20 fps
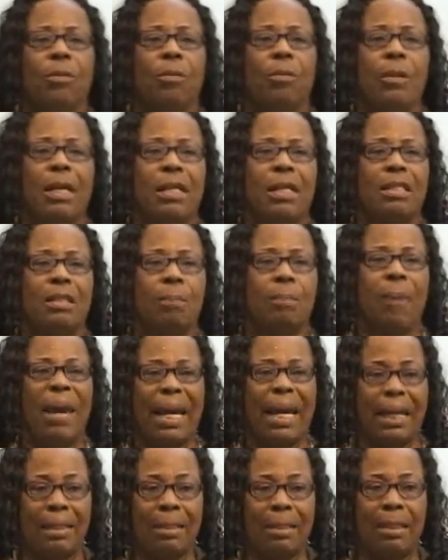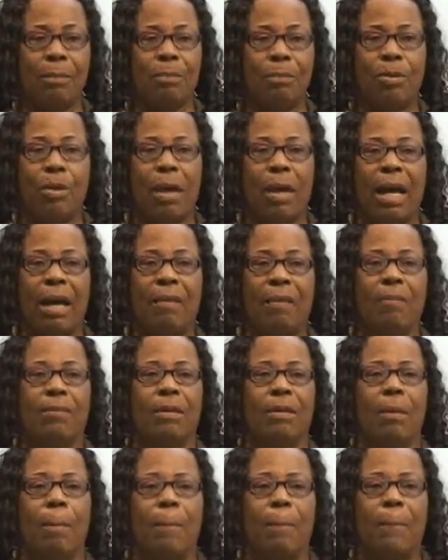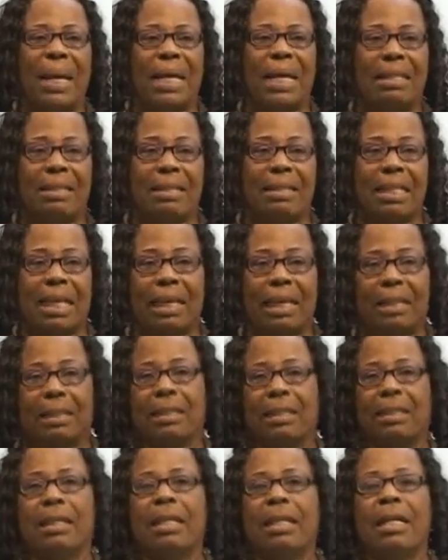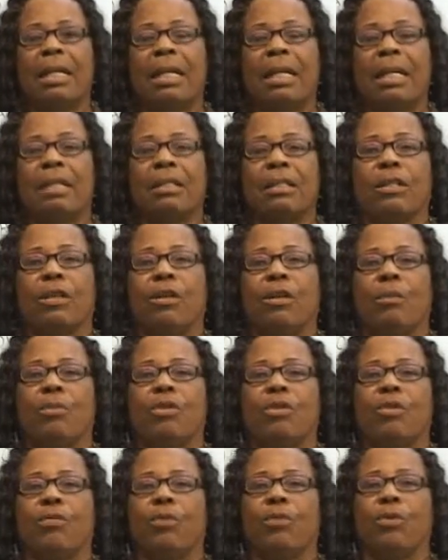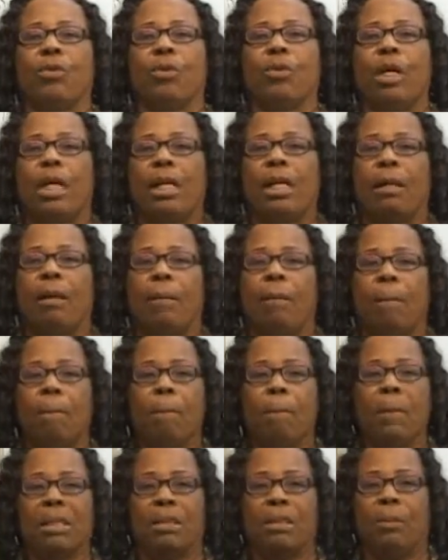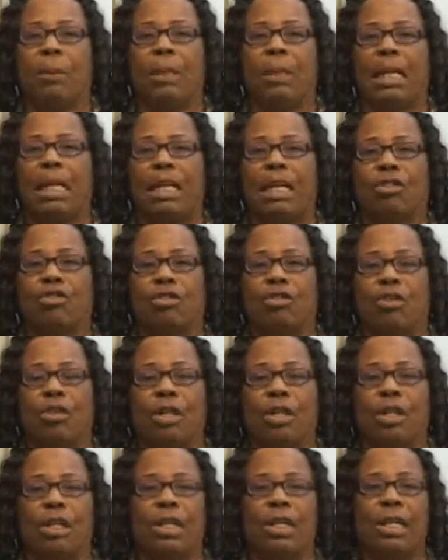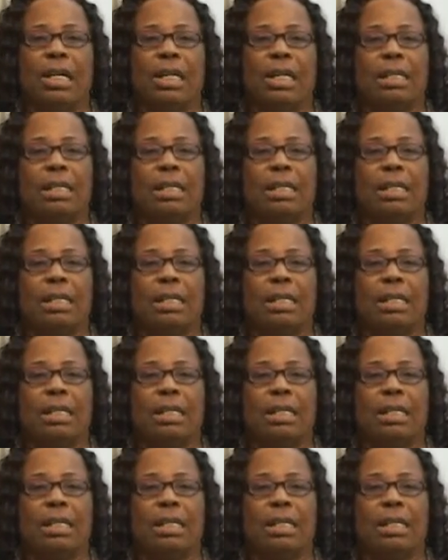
we expect them to have the basics in terms of knowing multiplication,